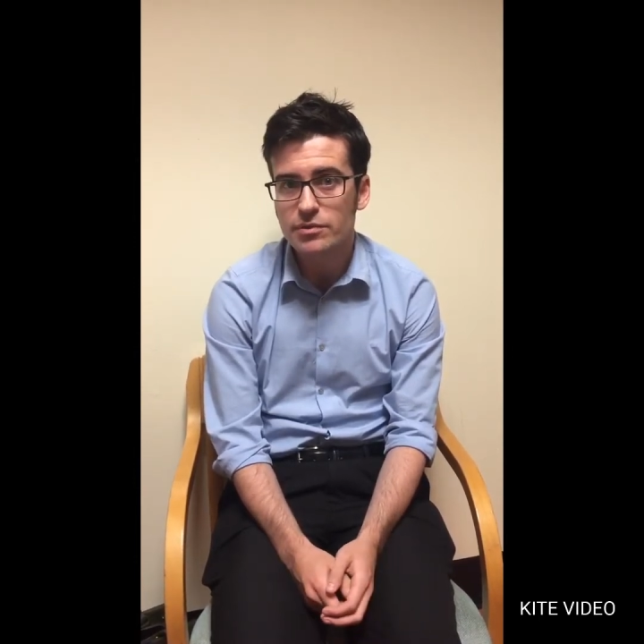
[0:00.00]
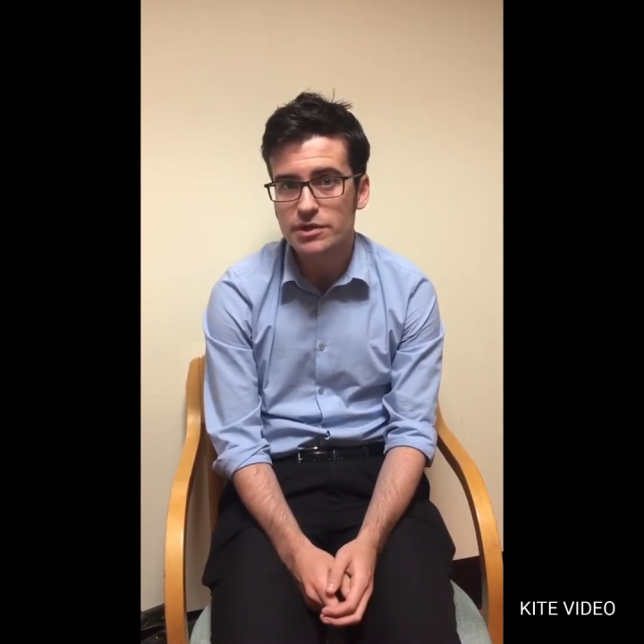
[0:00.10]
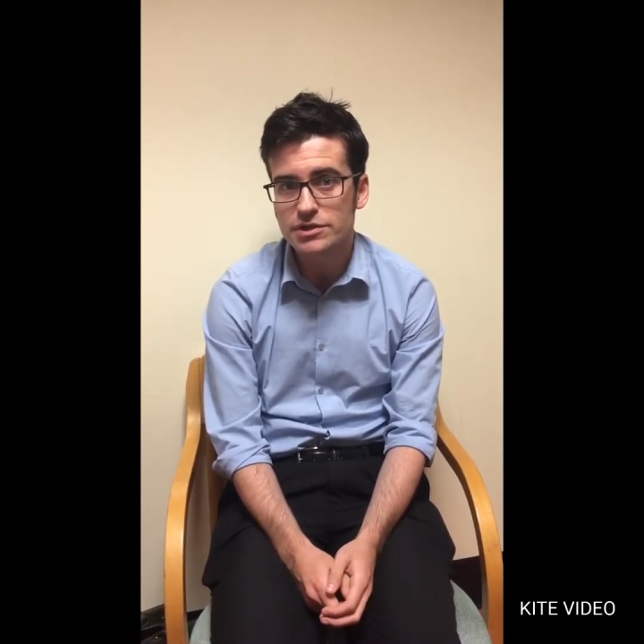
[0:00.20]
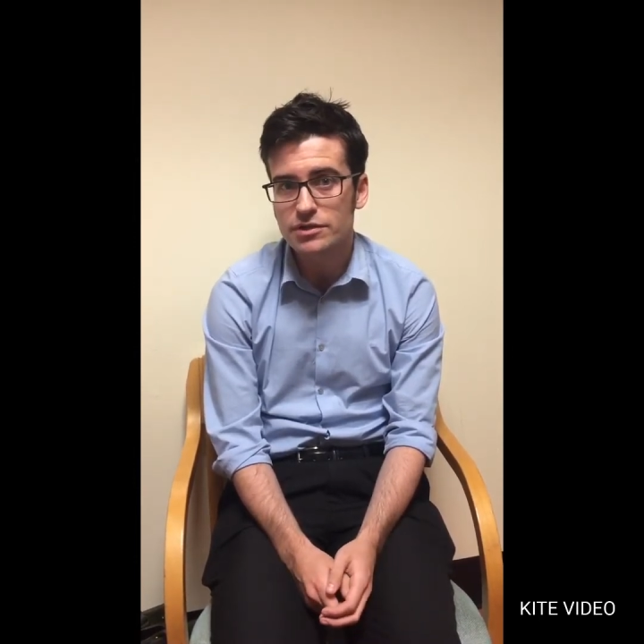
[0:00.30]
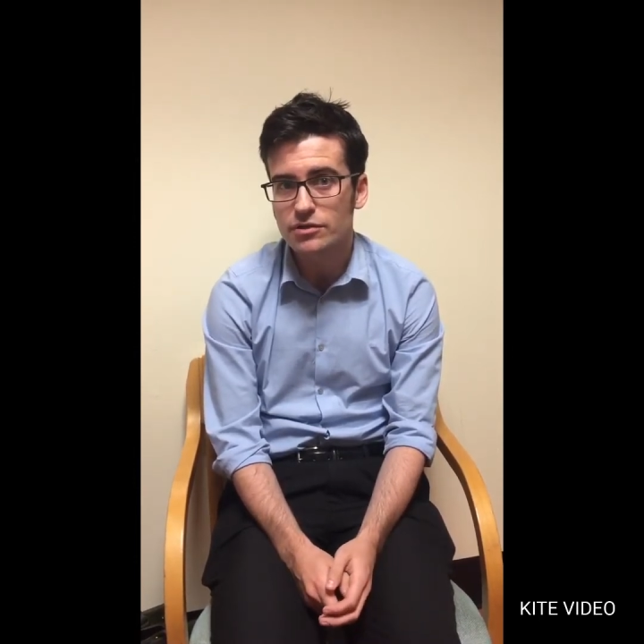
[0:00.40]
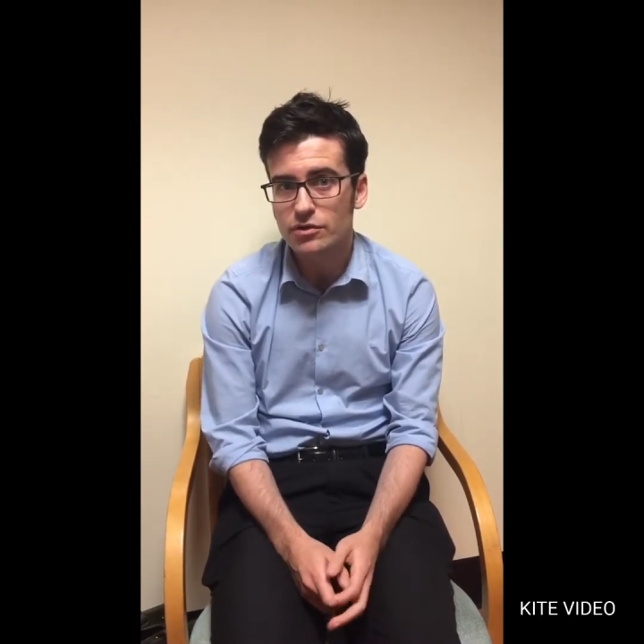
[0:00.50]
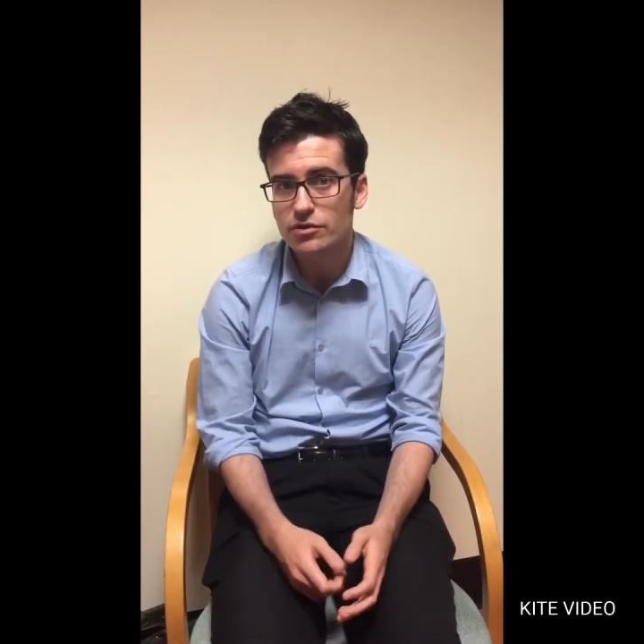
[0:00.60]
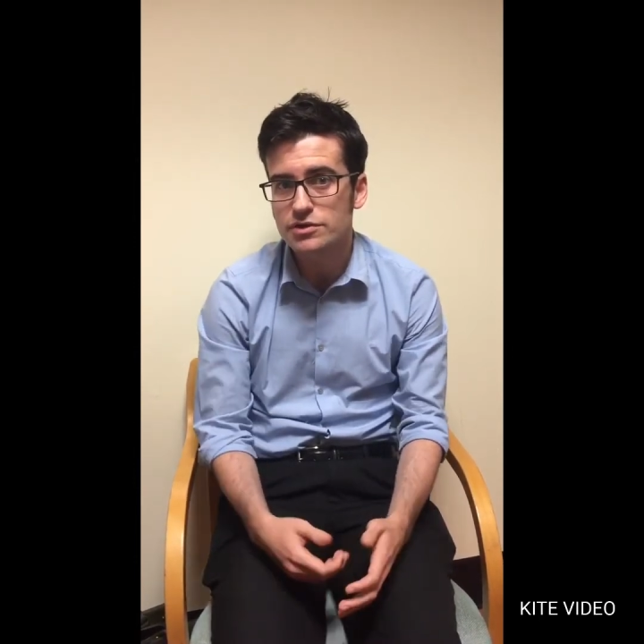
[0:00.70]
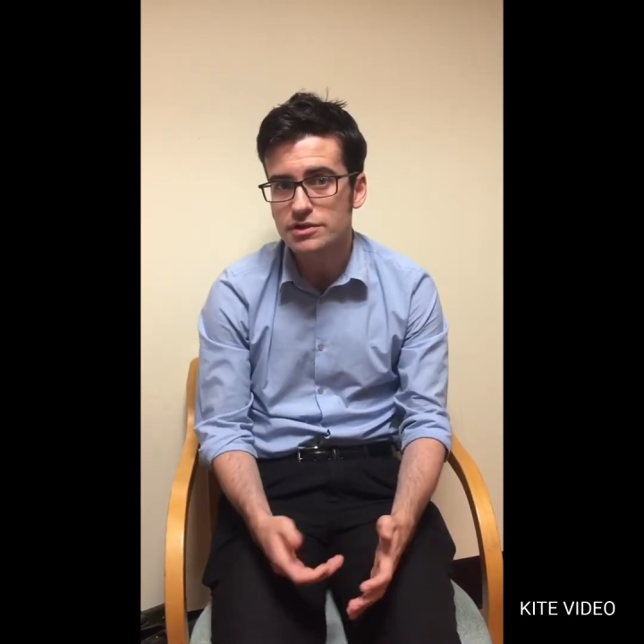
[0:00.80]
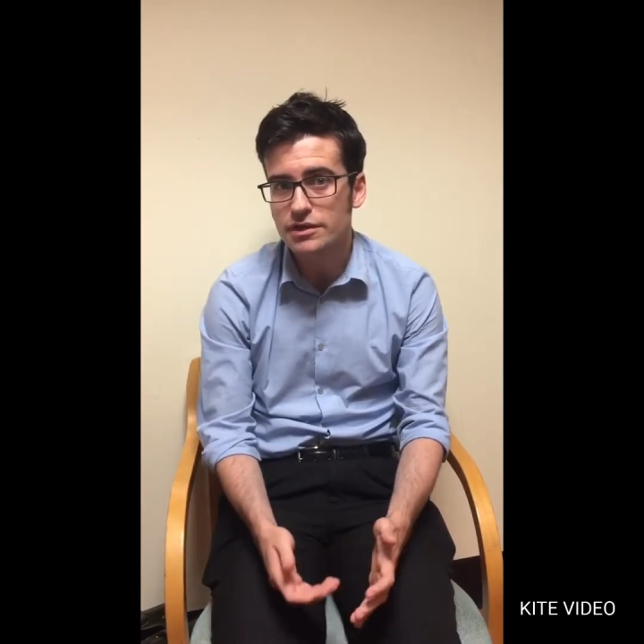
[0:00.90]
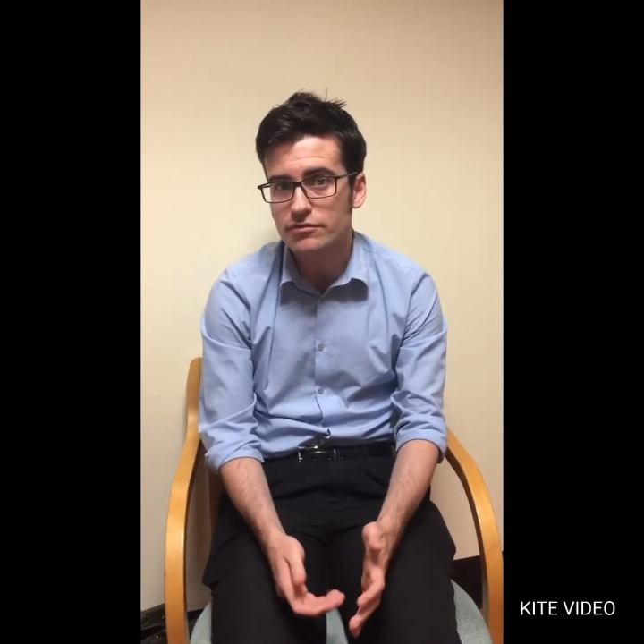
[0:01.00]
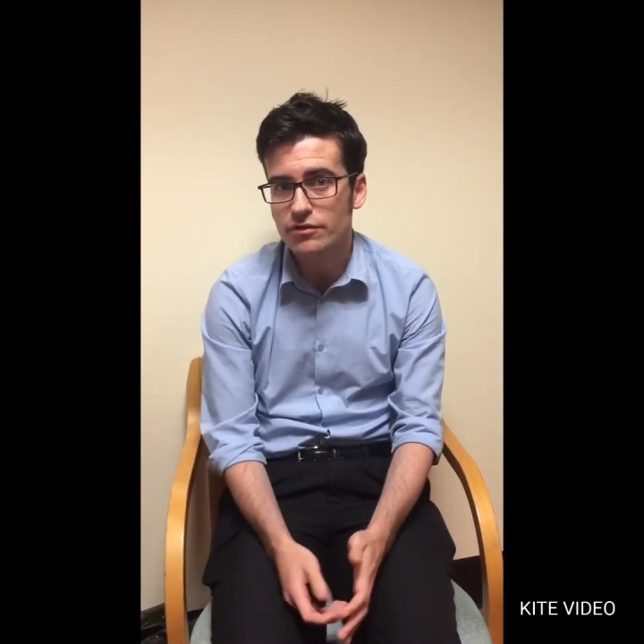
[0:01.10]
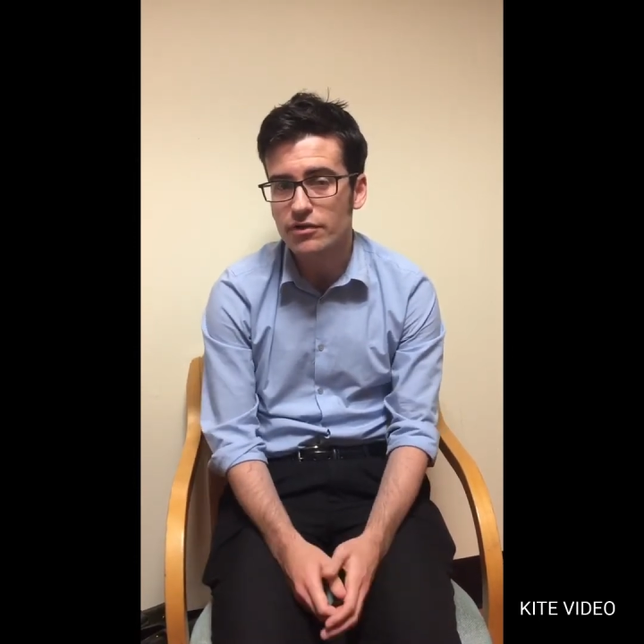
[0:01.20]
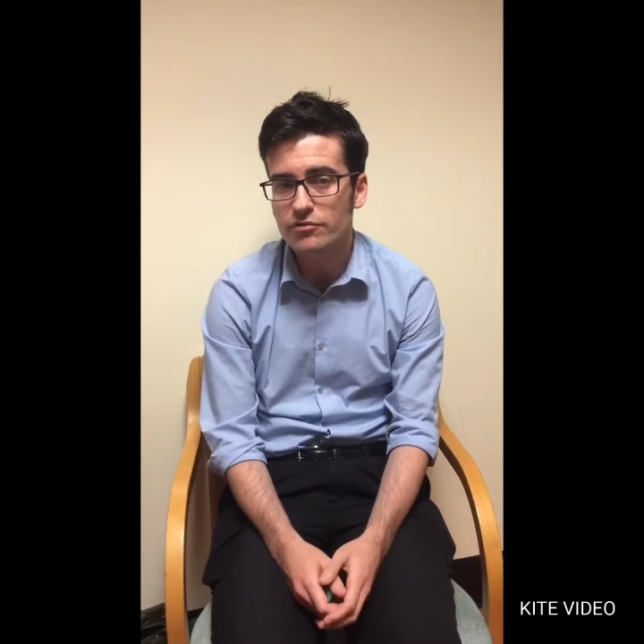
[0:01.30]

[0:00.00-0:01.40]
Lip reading: because you're not constantly in front